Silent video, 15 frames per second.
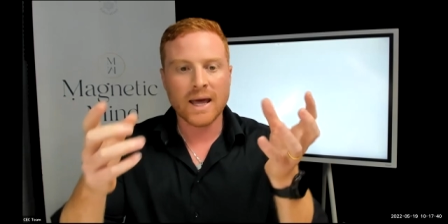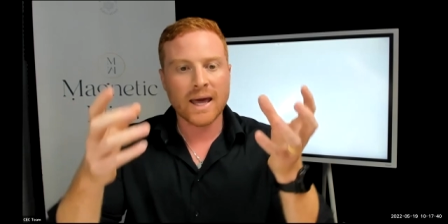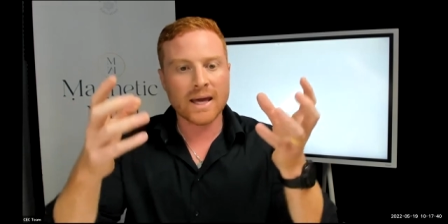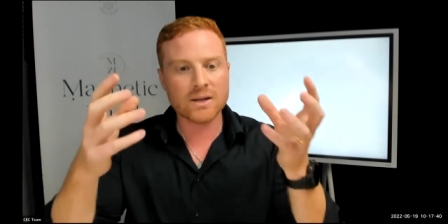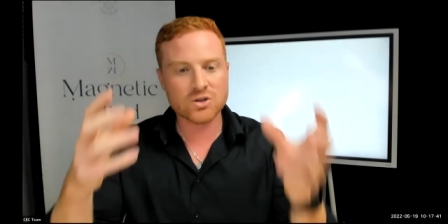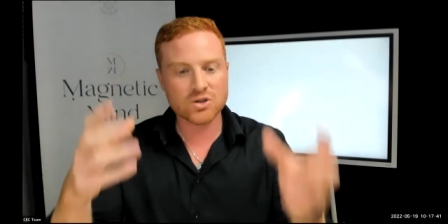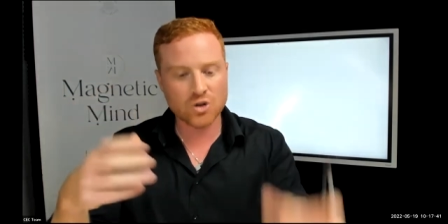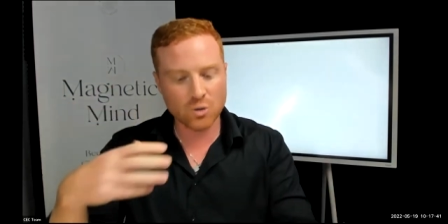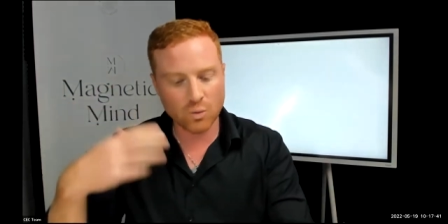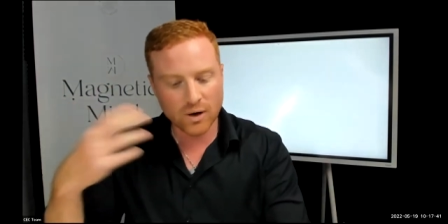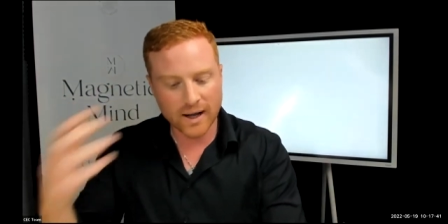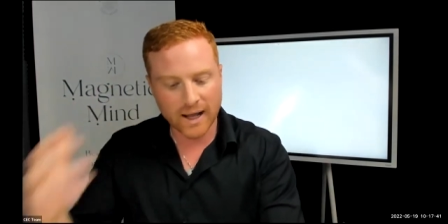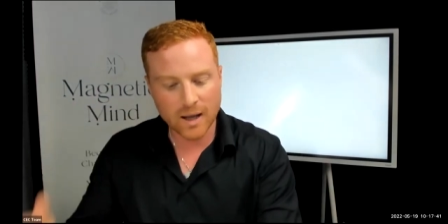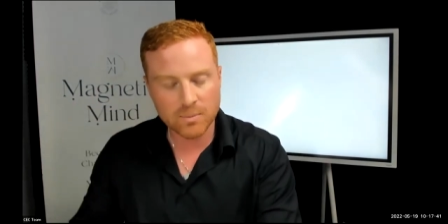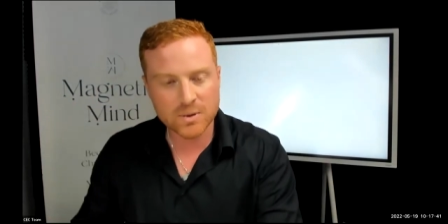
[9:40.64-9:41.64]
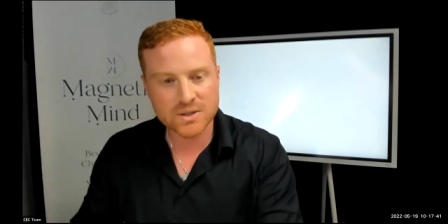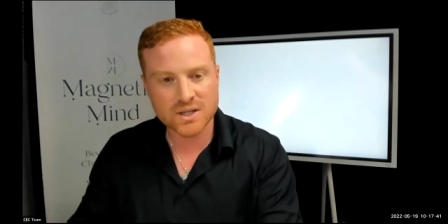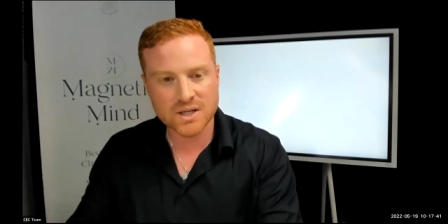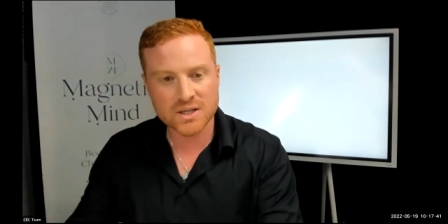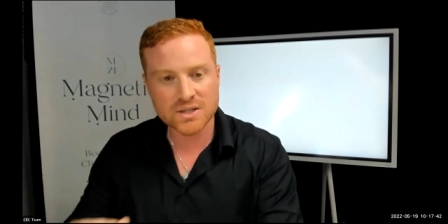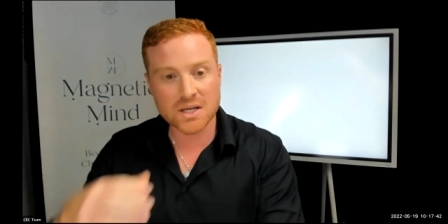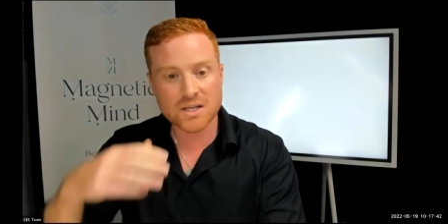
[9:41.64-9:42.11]
And so what happens
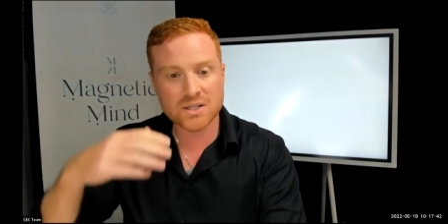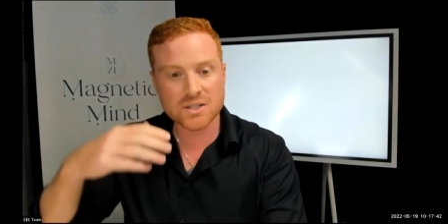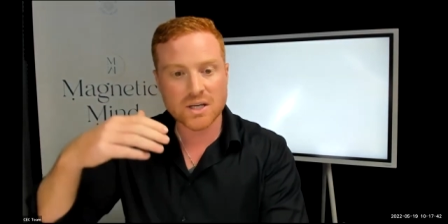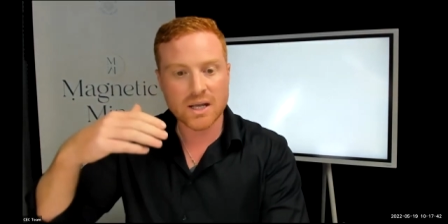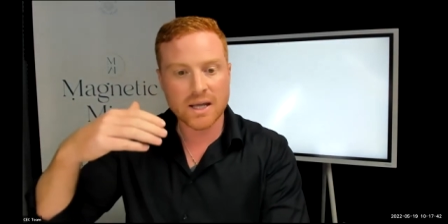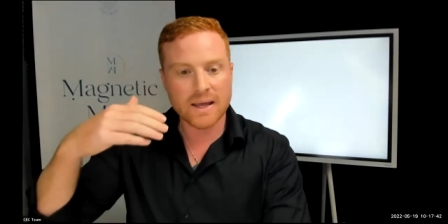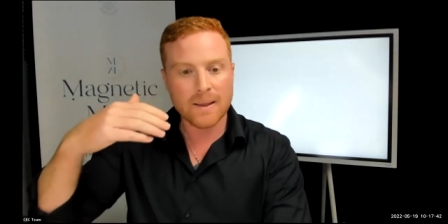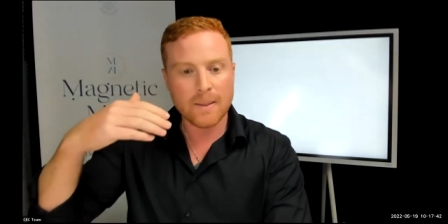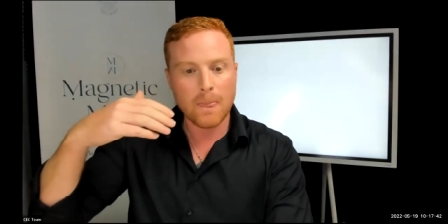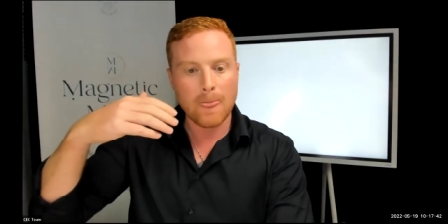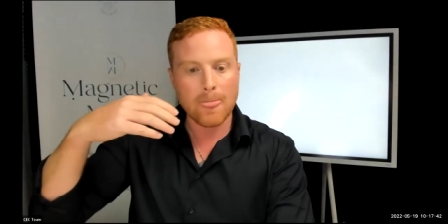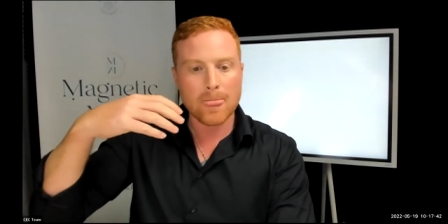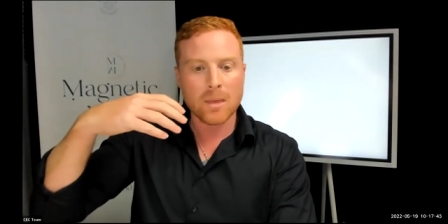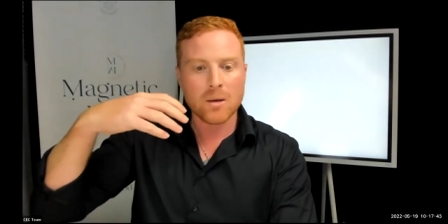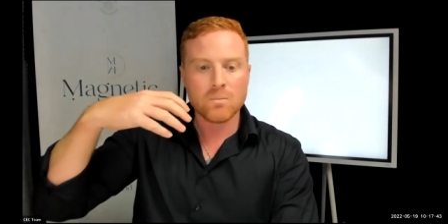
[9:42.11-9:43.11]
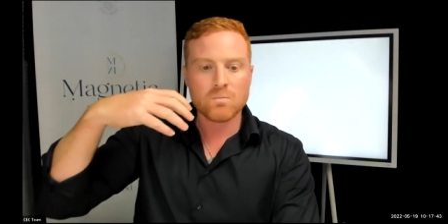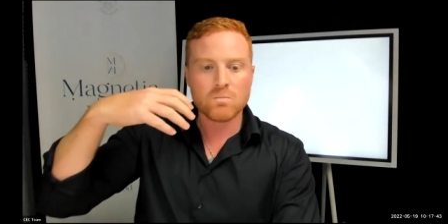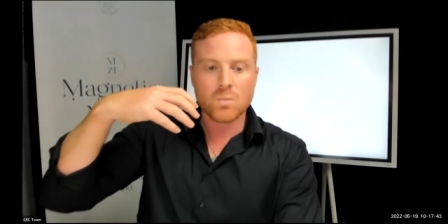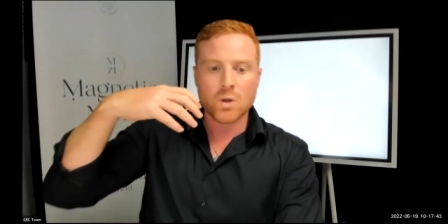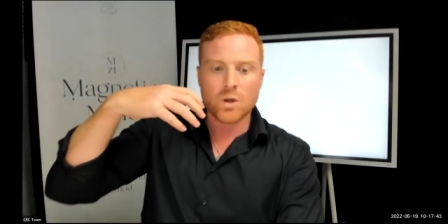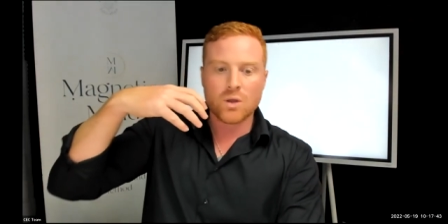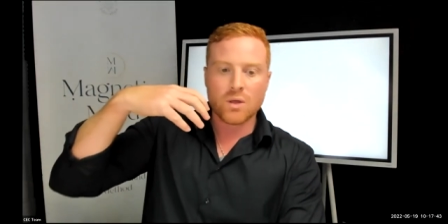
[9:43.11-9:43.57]
is
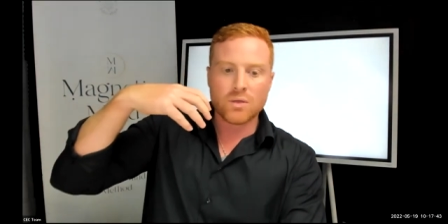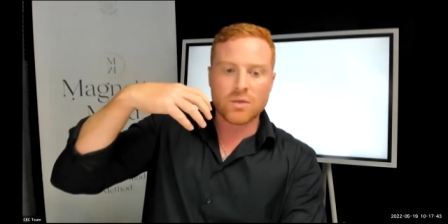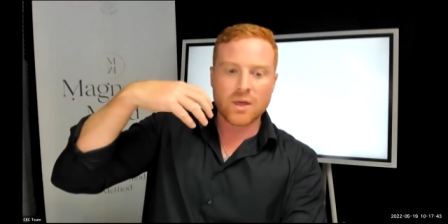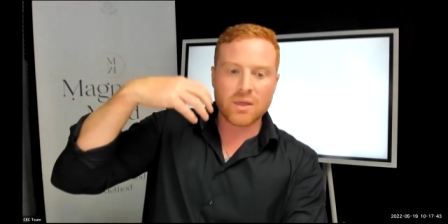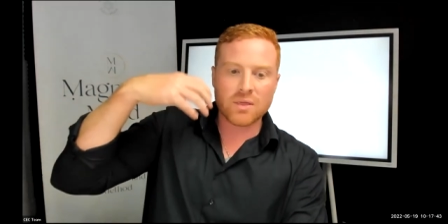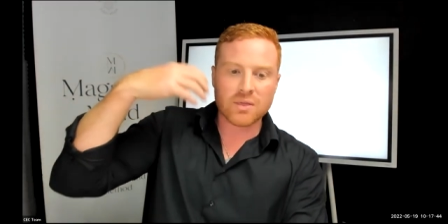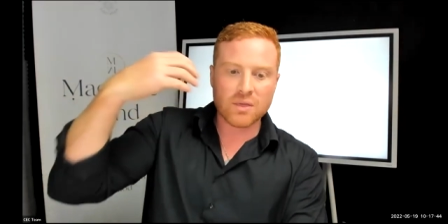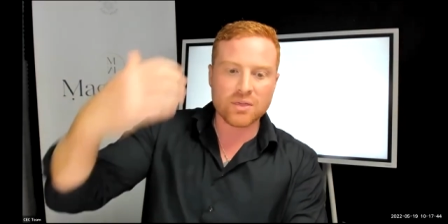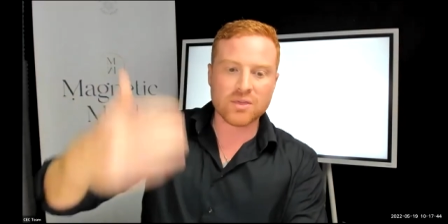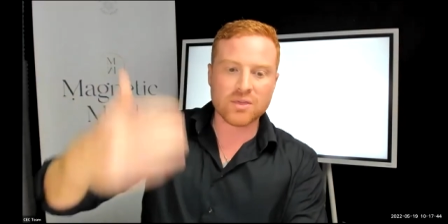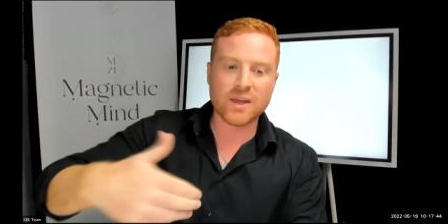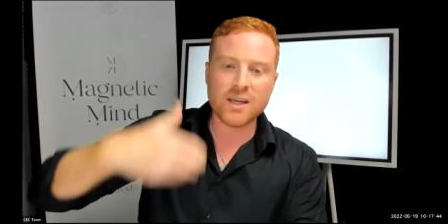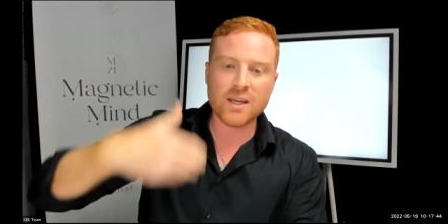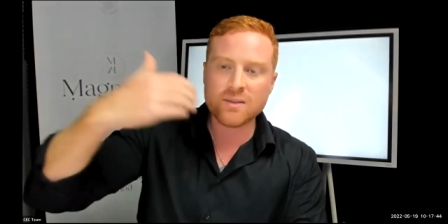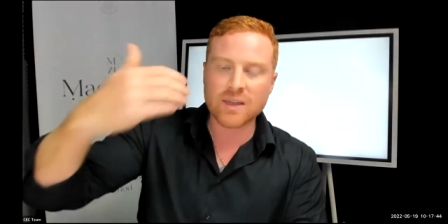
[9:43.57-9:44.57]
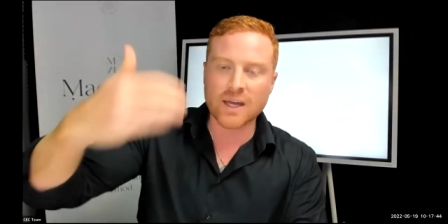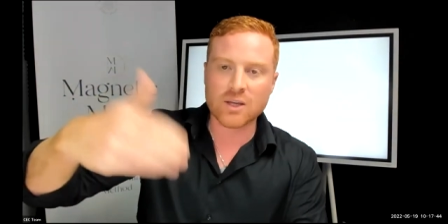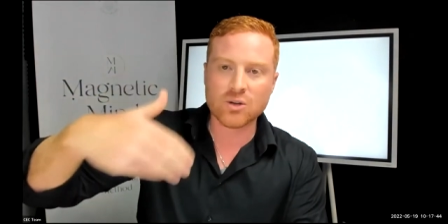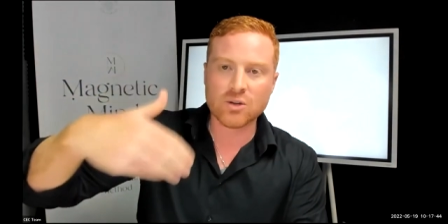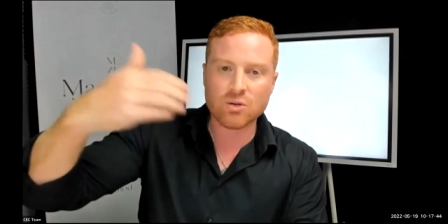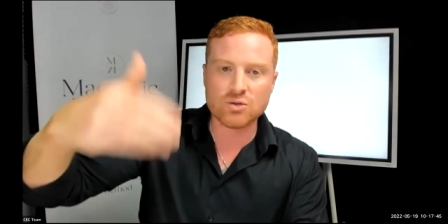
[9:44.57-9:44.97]
that the thing that